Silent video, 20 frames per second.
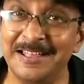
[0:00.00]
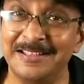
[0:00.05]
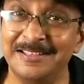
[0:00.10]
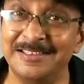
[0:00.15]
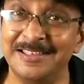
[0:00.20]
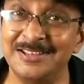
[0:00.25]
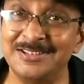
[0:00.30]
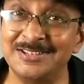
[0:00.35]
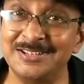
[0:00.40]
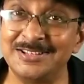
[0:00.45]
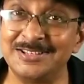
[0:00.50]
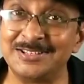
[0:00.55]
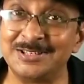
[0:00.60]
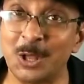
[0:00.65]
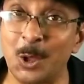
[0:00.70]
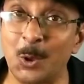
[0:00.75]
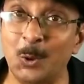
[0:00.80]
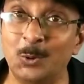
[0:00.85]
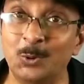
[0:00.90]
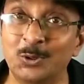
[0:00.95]
this is
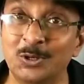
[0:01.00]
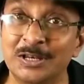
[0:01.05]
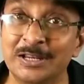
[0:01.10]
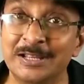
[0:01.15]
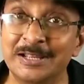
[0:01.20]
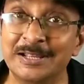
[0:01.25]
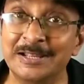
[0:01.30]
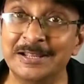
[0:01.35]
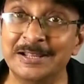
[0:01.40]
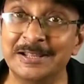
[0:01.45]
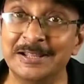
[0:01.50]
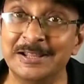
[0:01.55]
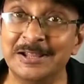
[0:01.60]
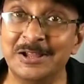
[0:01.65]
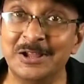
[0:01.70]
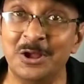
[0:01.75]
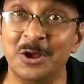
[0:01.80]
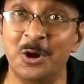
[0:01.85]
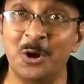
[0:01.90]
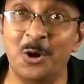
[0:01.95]
the only
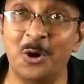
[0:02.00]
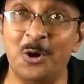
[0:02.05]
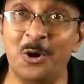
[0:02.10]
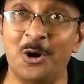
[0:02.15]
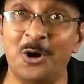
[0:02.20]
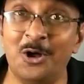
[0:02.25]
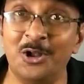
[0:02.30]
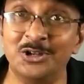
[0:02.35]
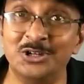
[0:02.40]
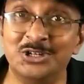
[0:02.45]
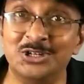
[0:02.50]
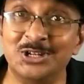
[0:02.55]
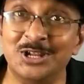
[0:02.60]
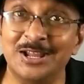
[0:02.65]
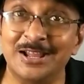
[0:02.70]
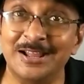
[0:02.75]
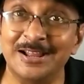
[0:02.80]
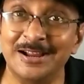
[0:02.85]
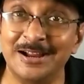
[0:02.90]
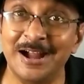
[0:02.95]
odd
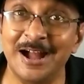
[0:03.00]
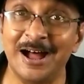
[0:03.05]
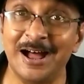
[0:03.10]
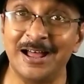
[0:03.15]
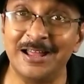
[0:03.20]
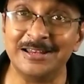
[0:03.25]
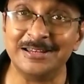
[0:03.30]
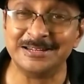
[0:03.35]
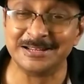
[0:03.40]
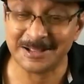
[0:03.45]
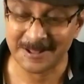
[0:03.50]
card.